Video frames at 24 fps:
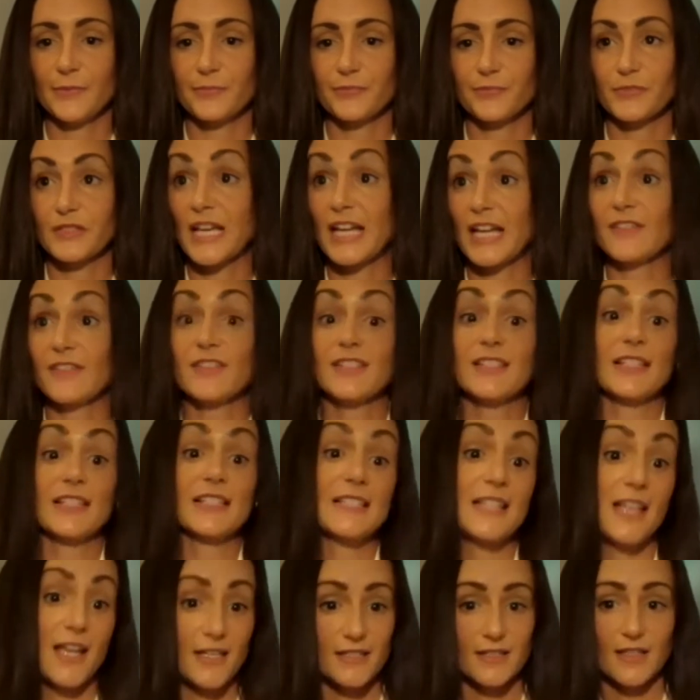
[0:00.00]
life
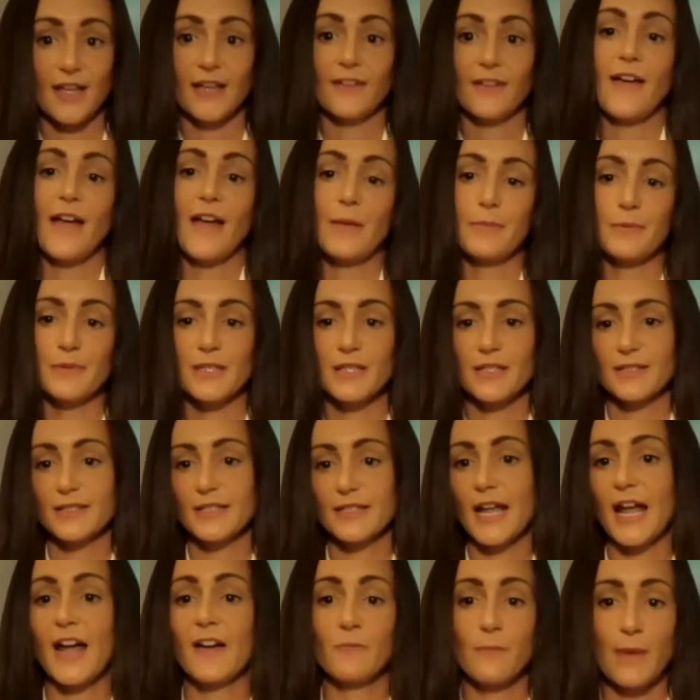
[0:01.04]
happiness, to
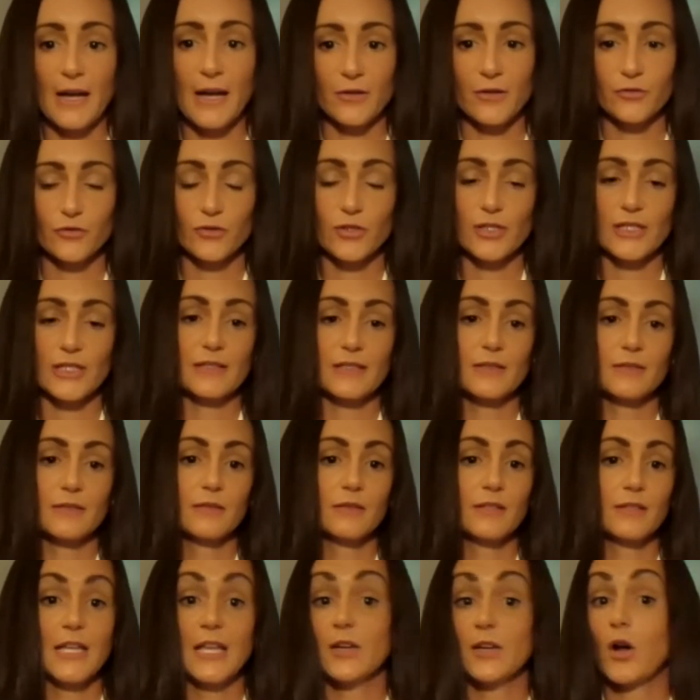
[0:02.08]
have boundaries
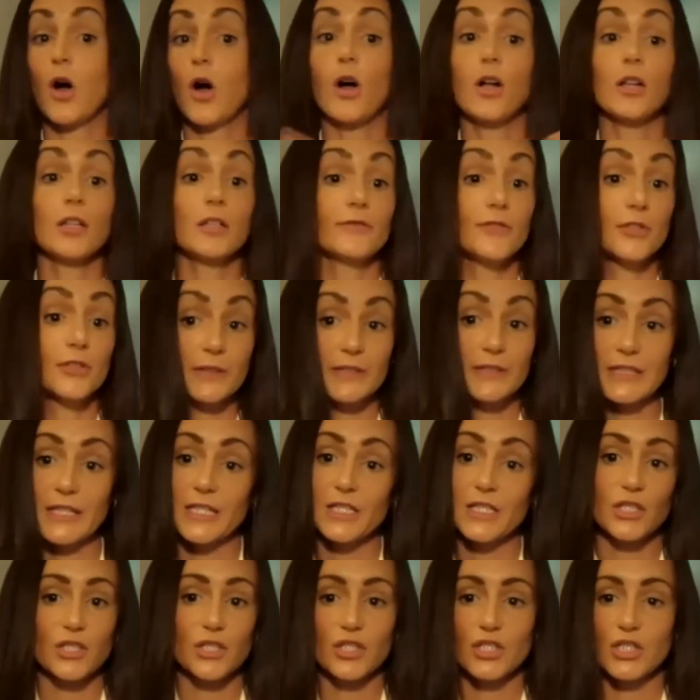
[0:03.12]
in all of your
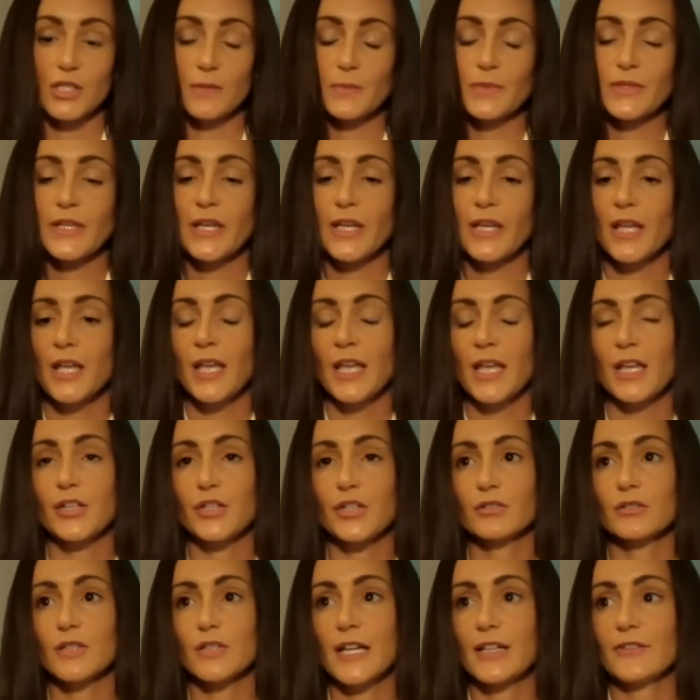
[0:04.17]
relationships in
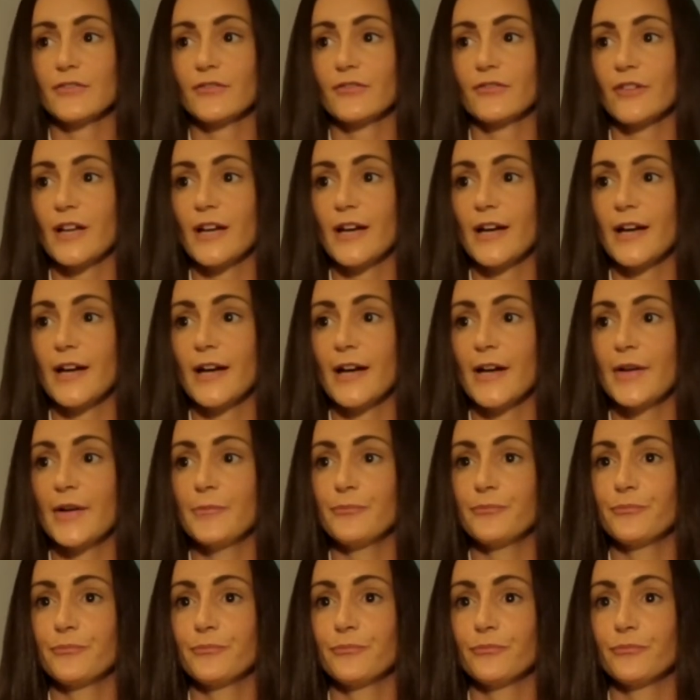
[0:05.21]
your life.
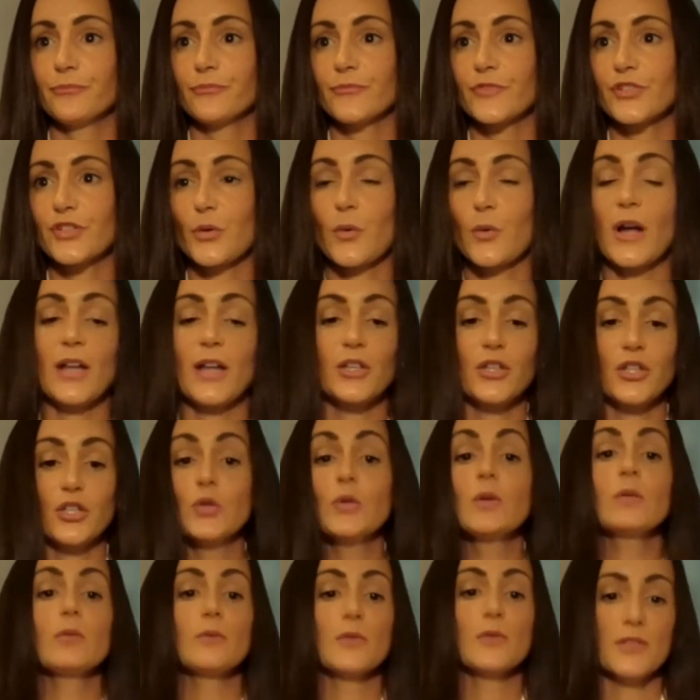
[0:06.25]
So I
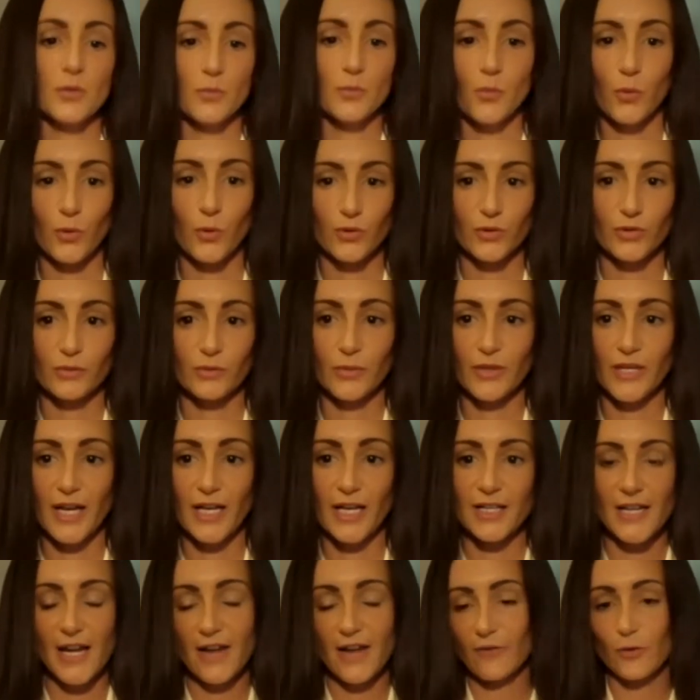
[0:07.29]
knew it was important, but I
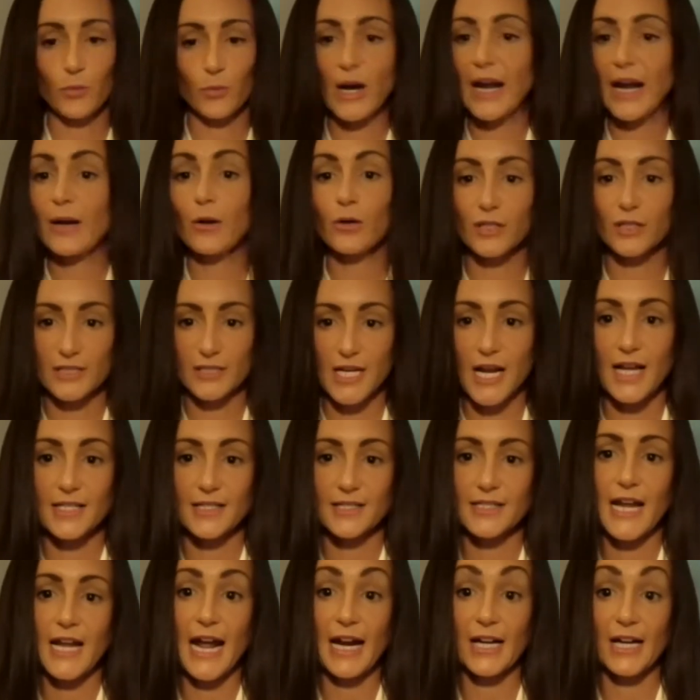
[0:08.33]
never prioritized
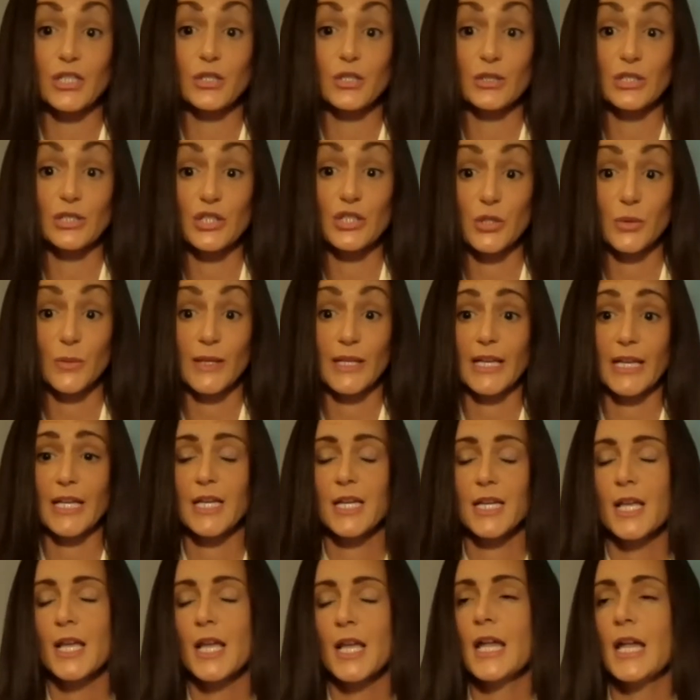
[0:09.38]
actually doing it.
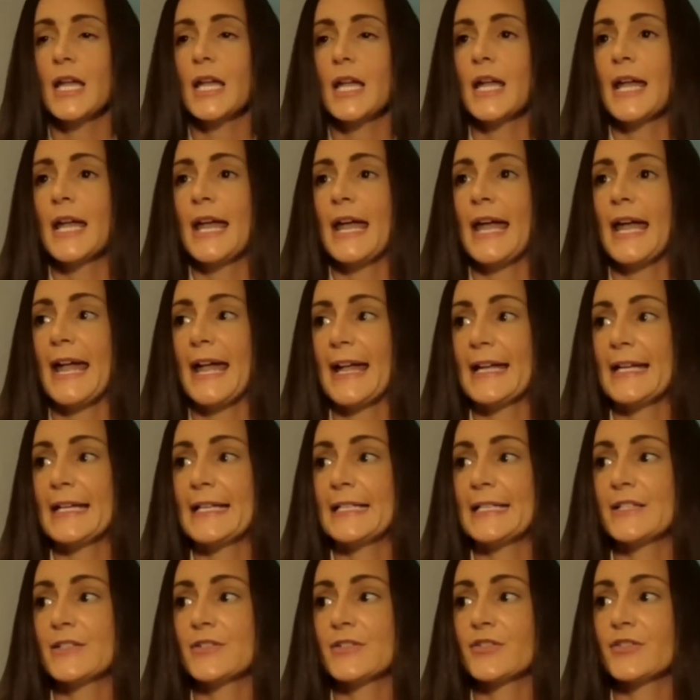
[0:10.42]

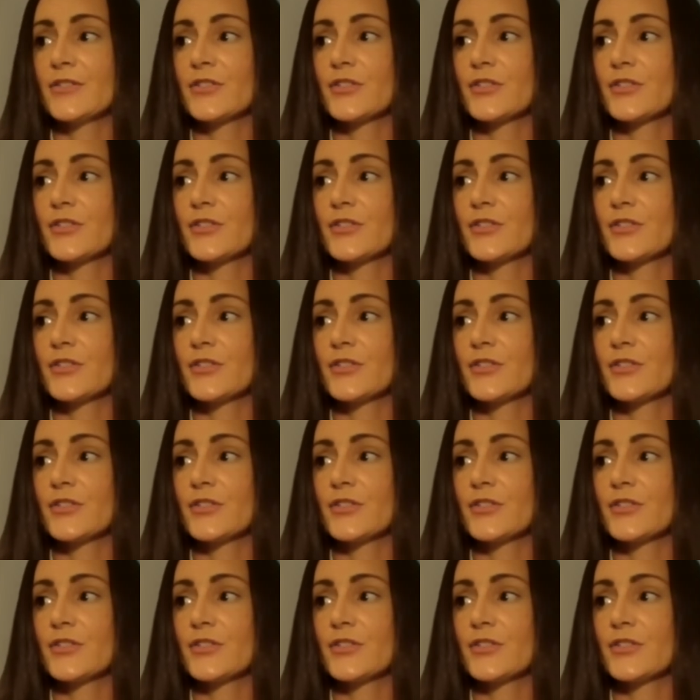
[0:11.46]
And